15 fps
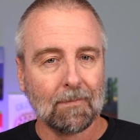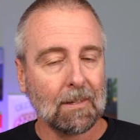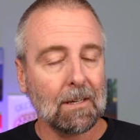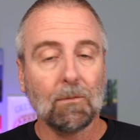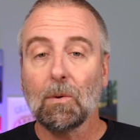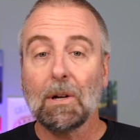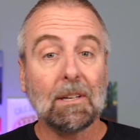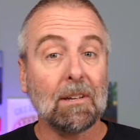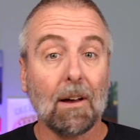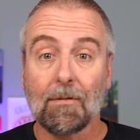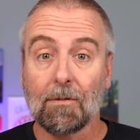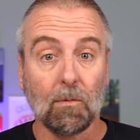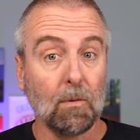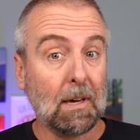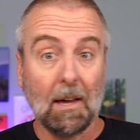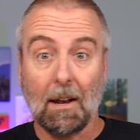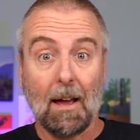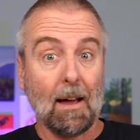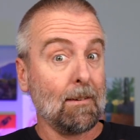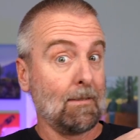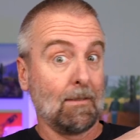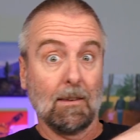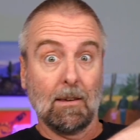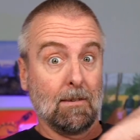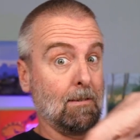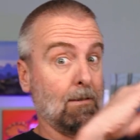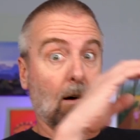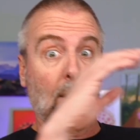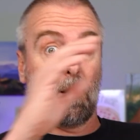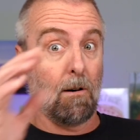And we devs, we get asked
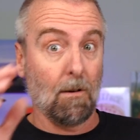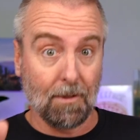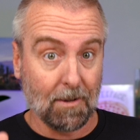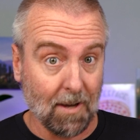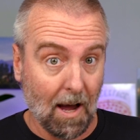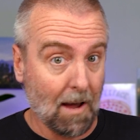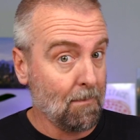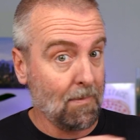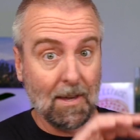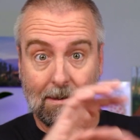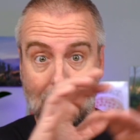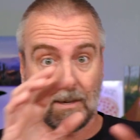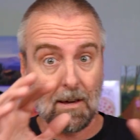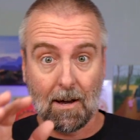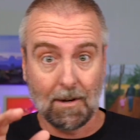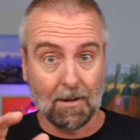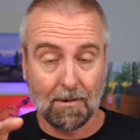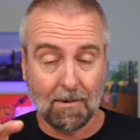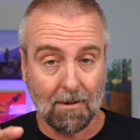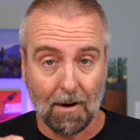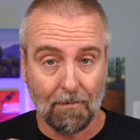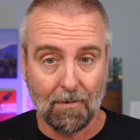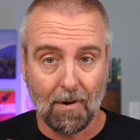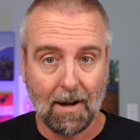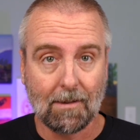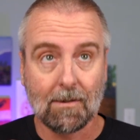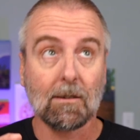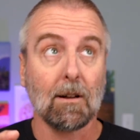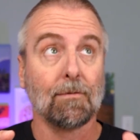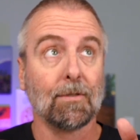this all the time, this kind of stuff, right?
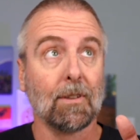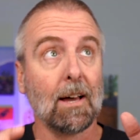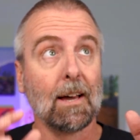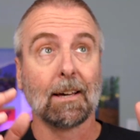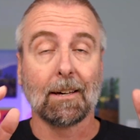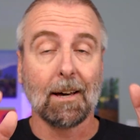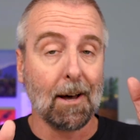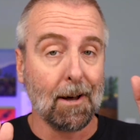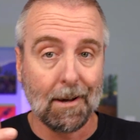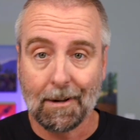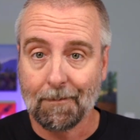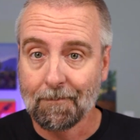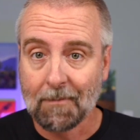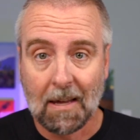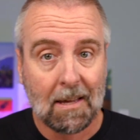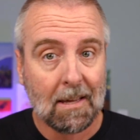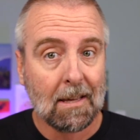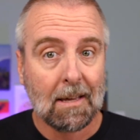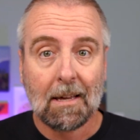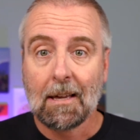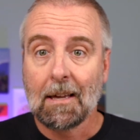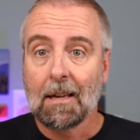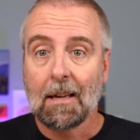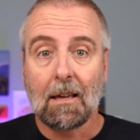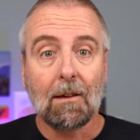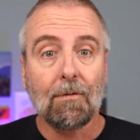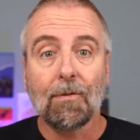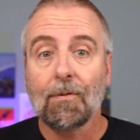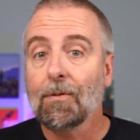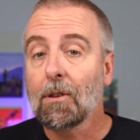Stuff like,
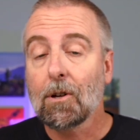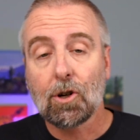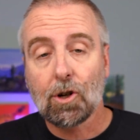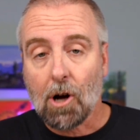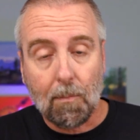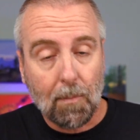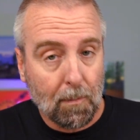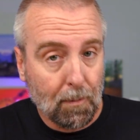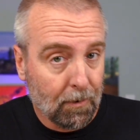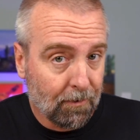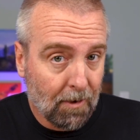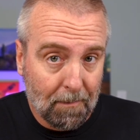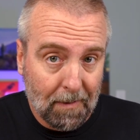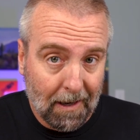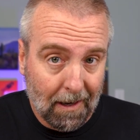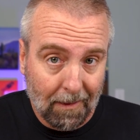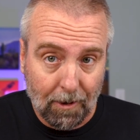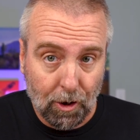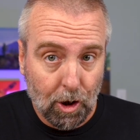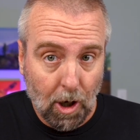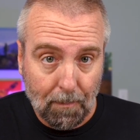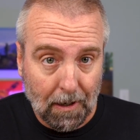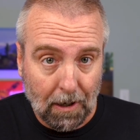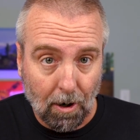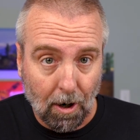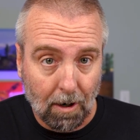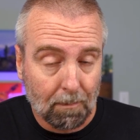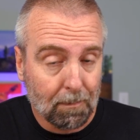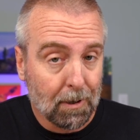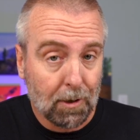if the shopper puts something in the shopping
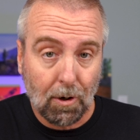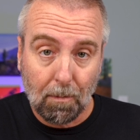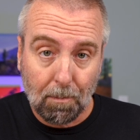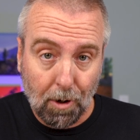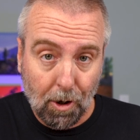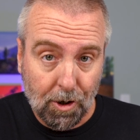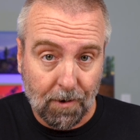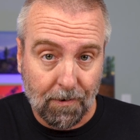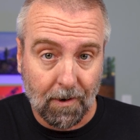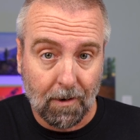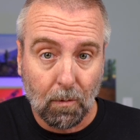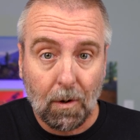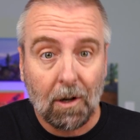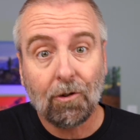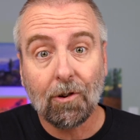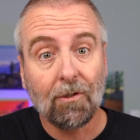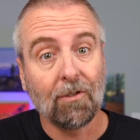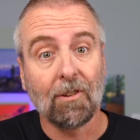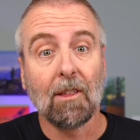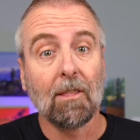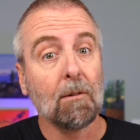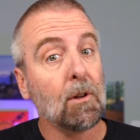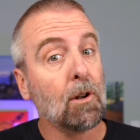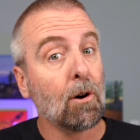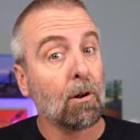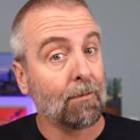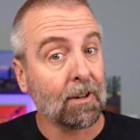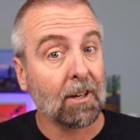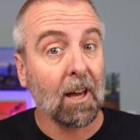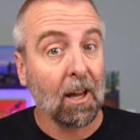cart but don't purchase it, we should send them a
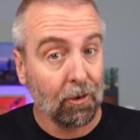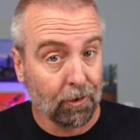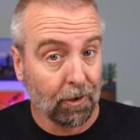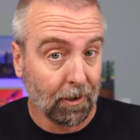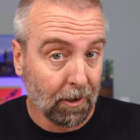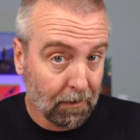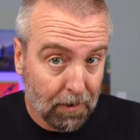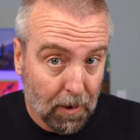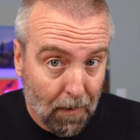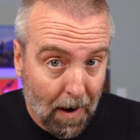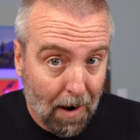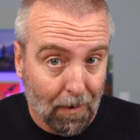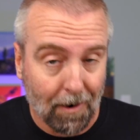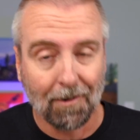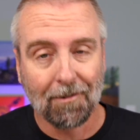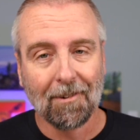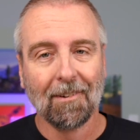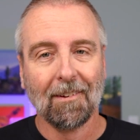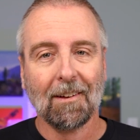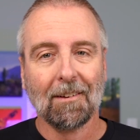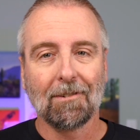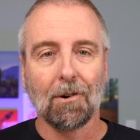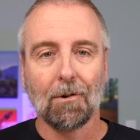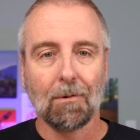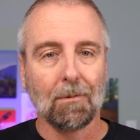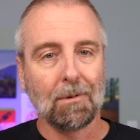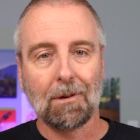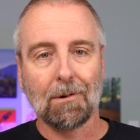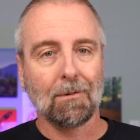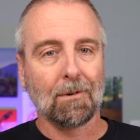notification in a few hours. So
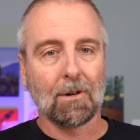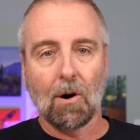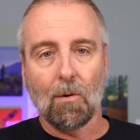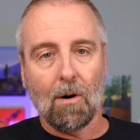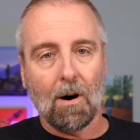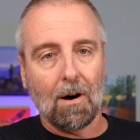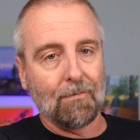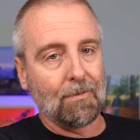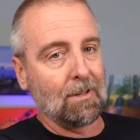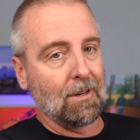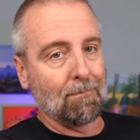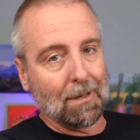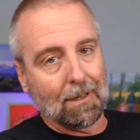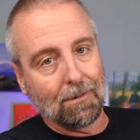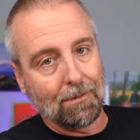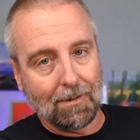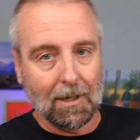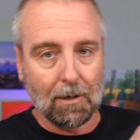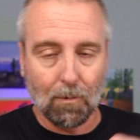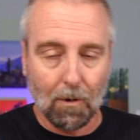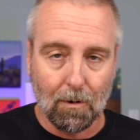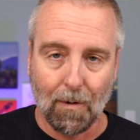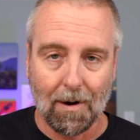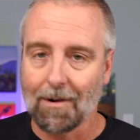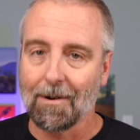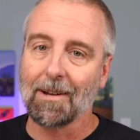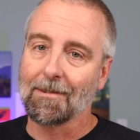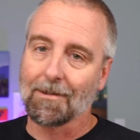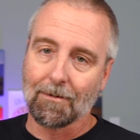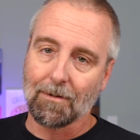you go off and you build SQL
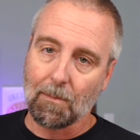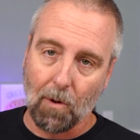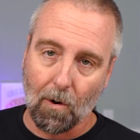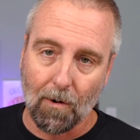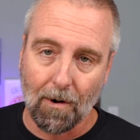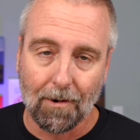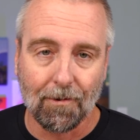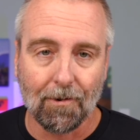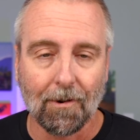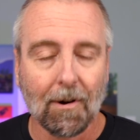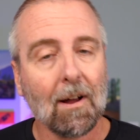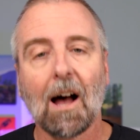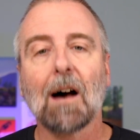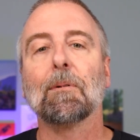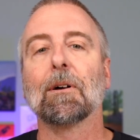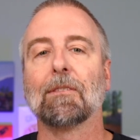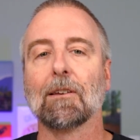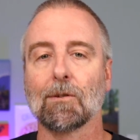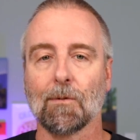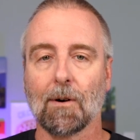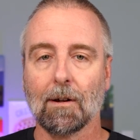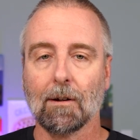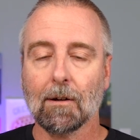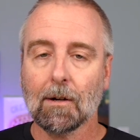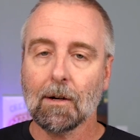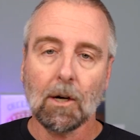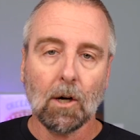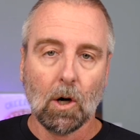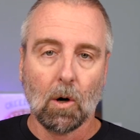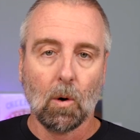queries and reports, or how about this one?
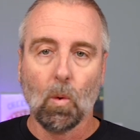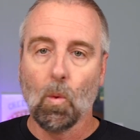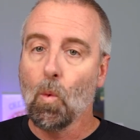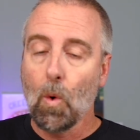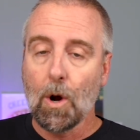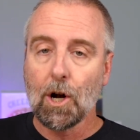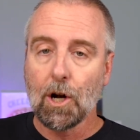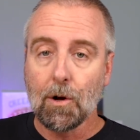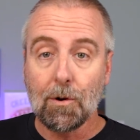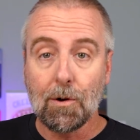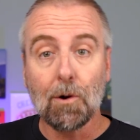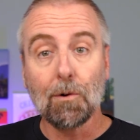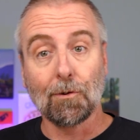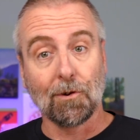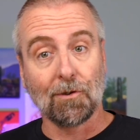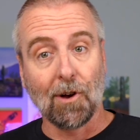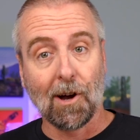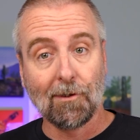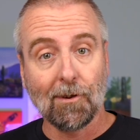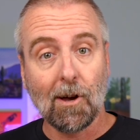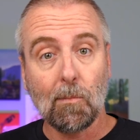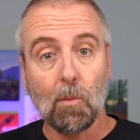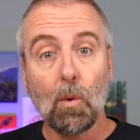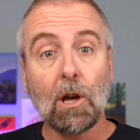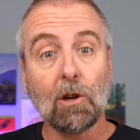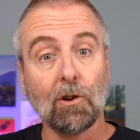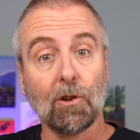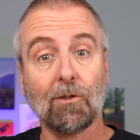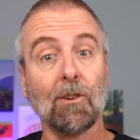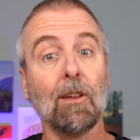When a new user signs up, we
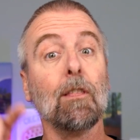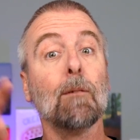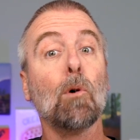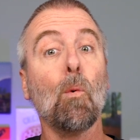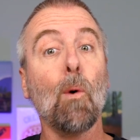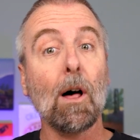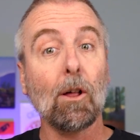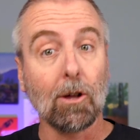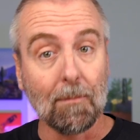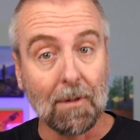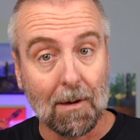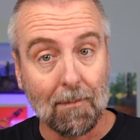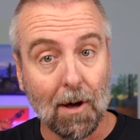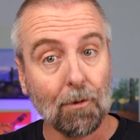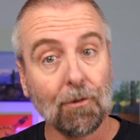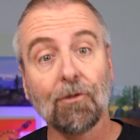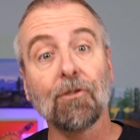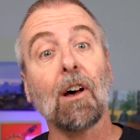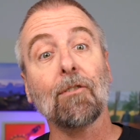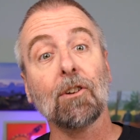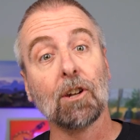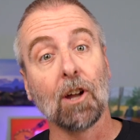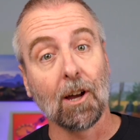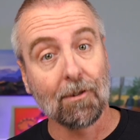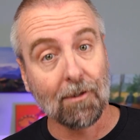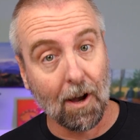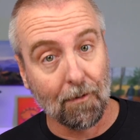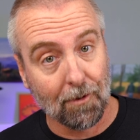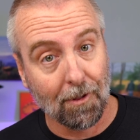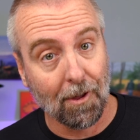should send them a welcome email 7 days
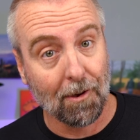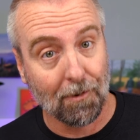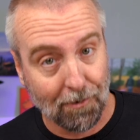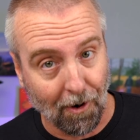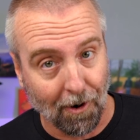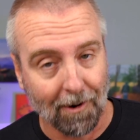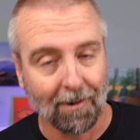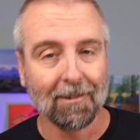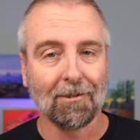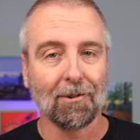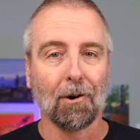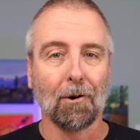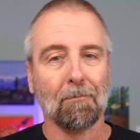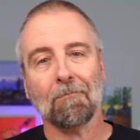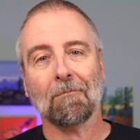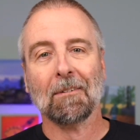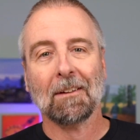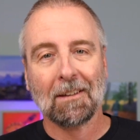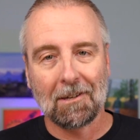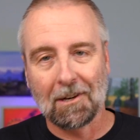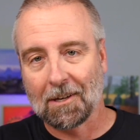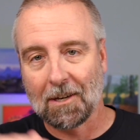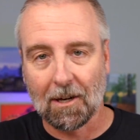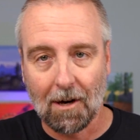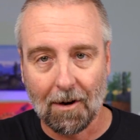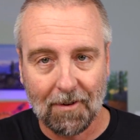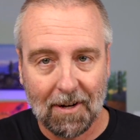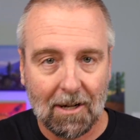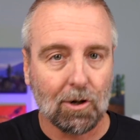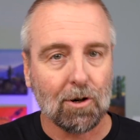after they start. So you kick off
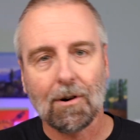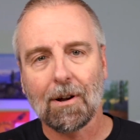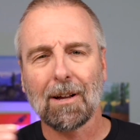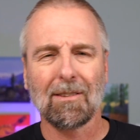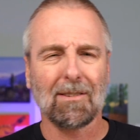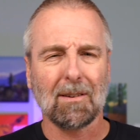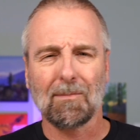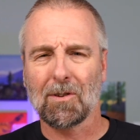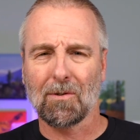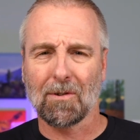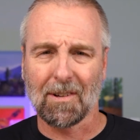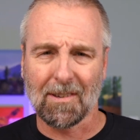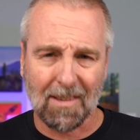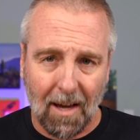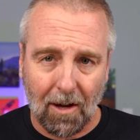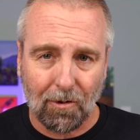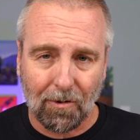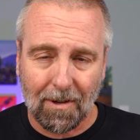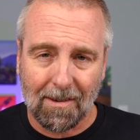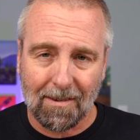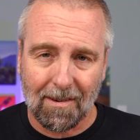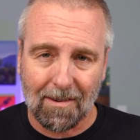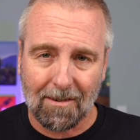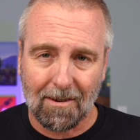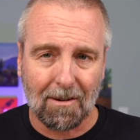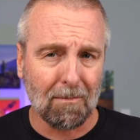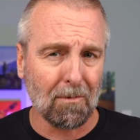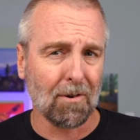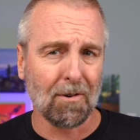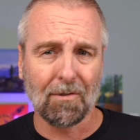an entry in some sort of scheduling
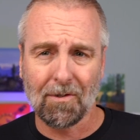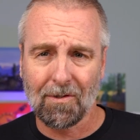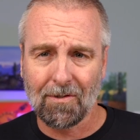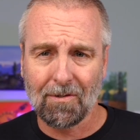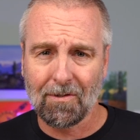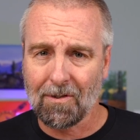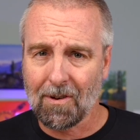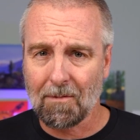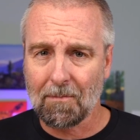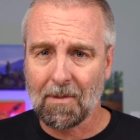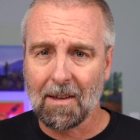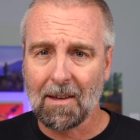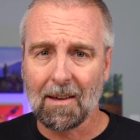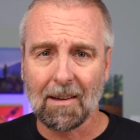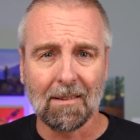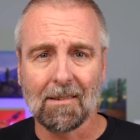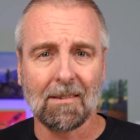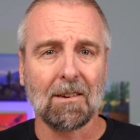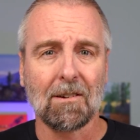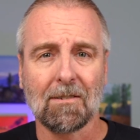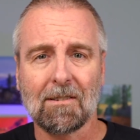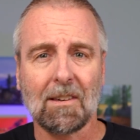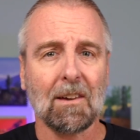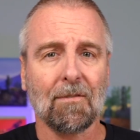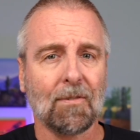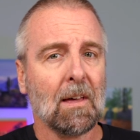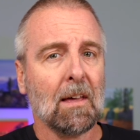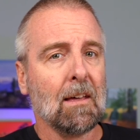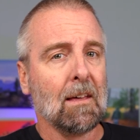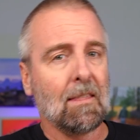system or something, and you see
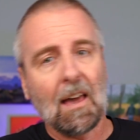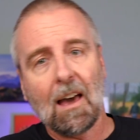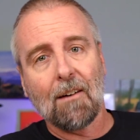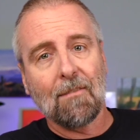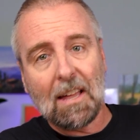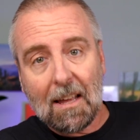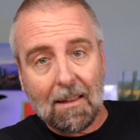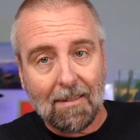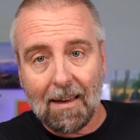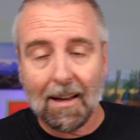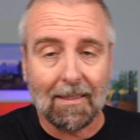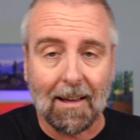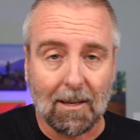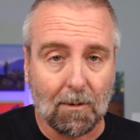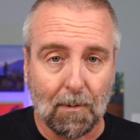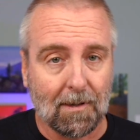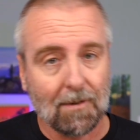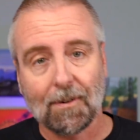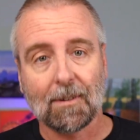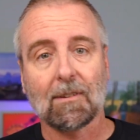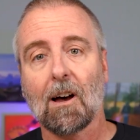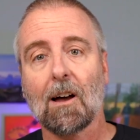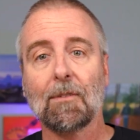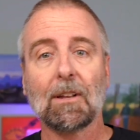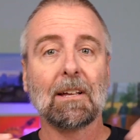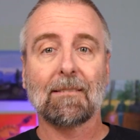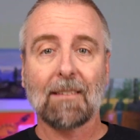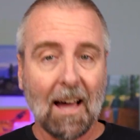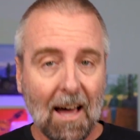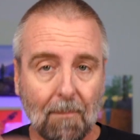if they have anything at that specific time that
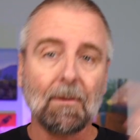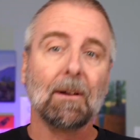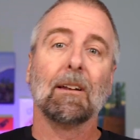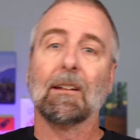needs to happen.